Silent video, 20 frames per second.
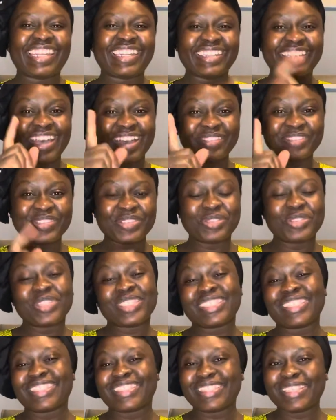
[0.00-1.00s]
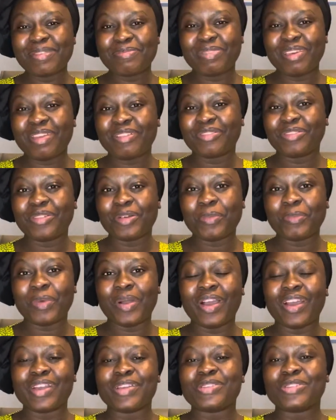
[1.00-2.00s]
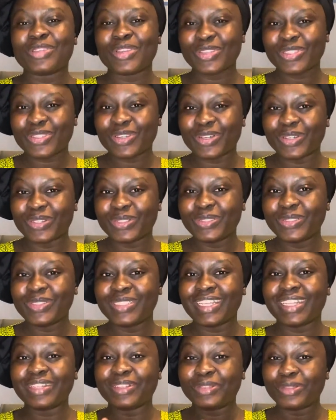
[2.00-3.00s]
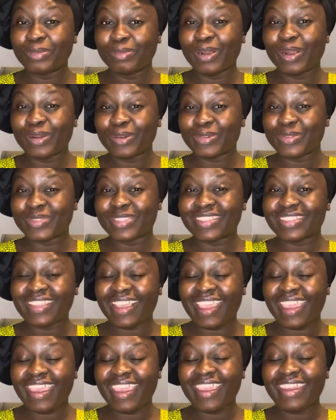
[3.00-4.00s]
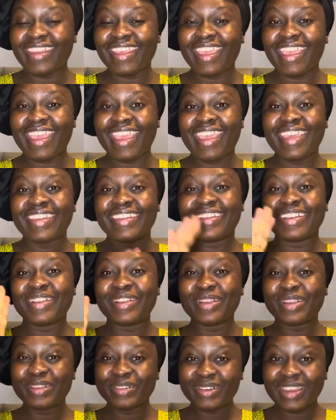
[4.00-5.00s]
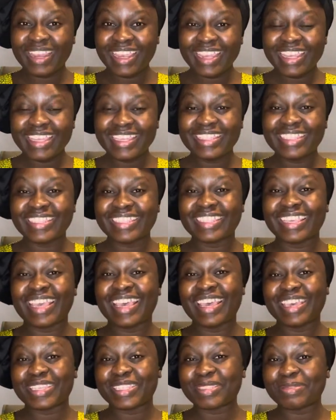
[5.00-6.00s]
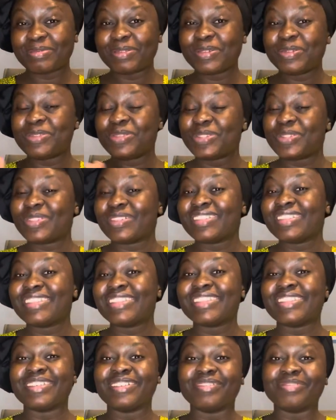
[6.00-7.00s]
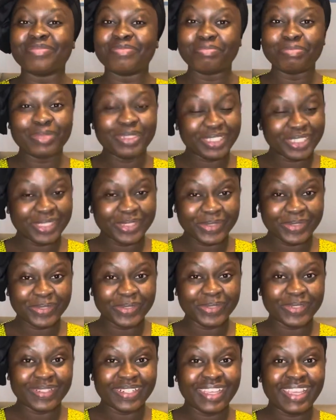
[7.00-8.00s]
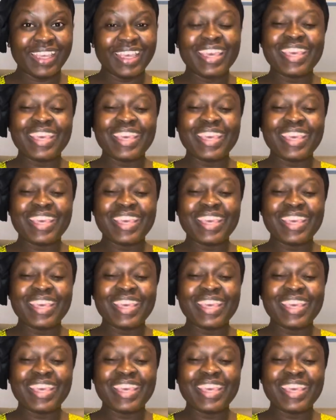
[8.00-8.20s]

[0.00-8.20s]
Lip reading: That was just a snippet from our just concluded Yoruba Crusade, the great explosions of miracle.